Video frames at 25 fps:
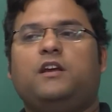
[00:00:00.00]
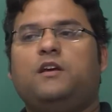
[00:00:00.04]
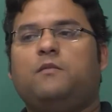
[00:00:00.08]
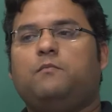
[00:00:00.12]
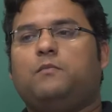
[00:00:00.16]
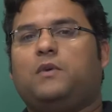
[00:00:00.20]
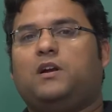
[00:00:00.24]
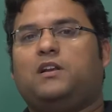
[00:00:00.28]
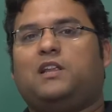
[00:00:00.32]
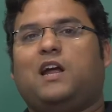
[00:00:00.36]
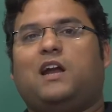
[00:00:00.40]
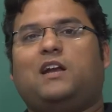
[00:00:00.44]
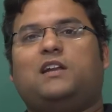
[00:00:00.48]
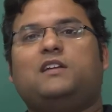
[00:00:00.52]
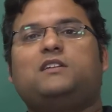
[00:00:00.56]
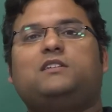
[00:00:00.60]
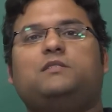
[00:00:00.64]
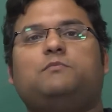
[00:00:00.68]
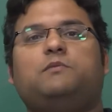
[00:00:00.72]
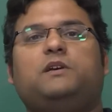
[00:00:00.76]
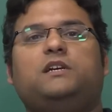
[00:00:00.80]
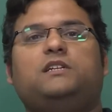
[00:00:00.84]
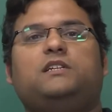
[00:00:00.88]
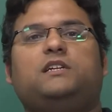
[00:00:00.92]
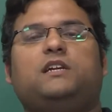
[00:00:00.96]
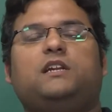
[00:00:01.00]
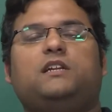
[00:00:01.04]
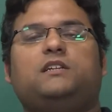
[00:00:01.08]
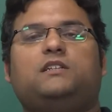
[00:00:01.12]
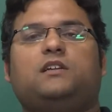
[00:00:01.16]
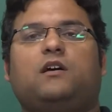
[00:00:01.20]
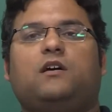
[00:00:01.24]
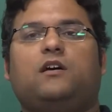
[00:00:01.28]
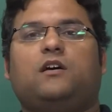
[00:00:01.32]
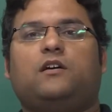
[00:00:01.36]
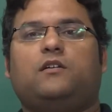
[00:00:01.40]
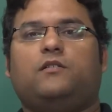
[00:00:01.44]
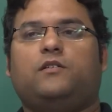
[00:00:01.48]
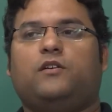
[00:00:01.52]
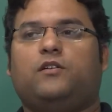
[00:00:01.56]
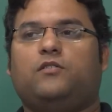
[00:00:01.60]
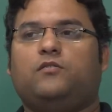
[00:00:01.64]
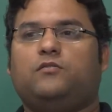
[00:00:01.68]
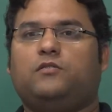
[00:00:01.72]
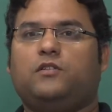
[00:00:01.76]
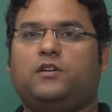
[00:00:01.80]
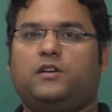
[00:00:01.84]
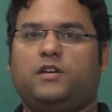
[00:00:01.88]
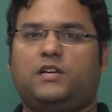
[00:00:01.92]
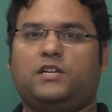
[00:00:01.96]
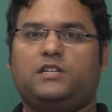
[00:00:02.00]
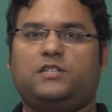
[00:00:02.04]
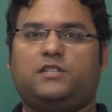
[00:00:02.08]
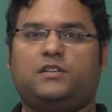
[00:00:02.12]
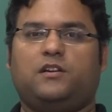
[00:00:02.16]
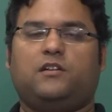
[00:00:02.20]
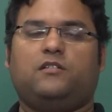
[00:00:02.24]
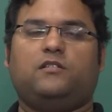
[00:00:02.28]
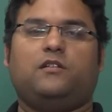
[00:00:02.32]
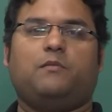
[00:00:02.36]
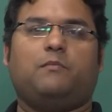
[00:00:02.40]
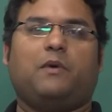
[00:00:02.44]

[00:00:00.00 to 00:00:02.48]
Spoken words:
but that is basically the